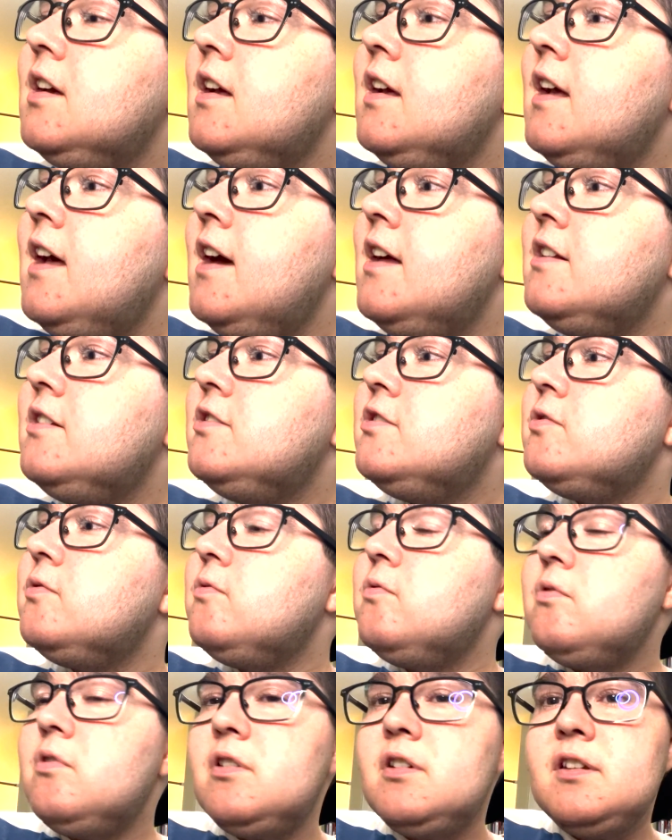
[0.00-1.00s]
headed
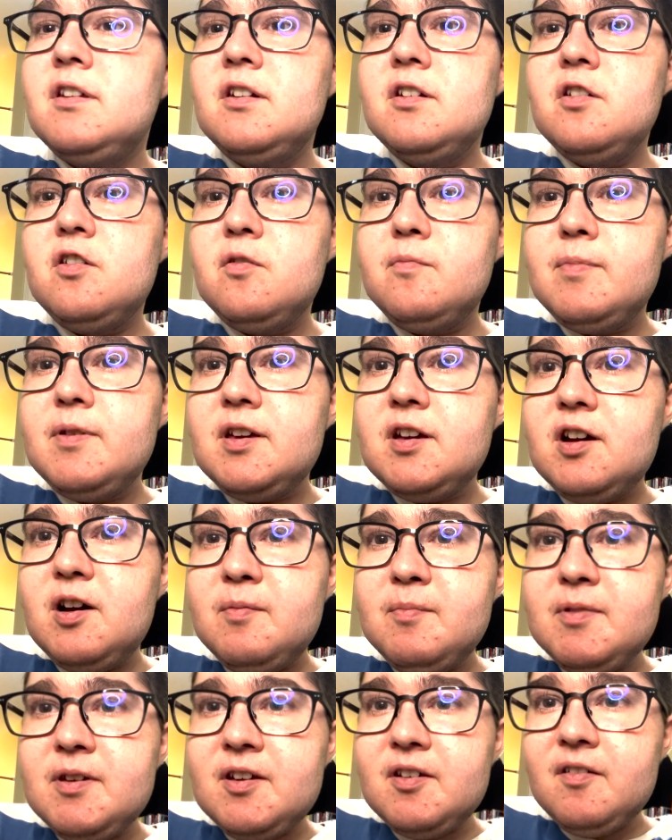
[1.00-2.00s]
toward, you know,
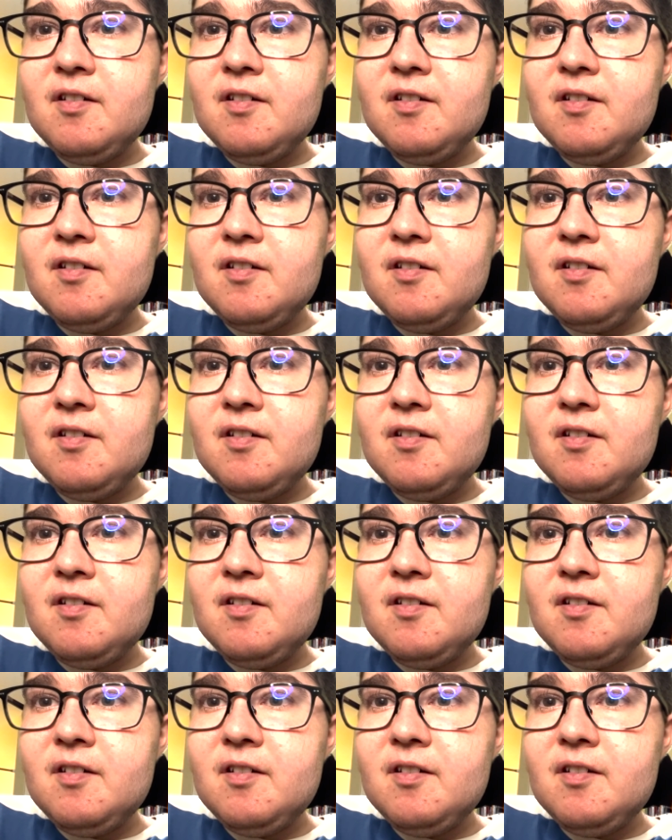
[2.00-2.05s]
becoming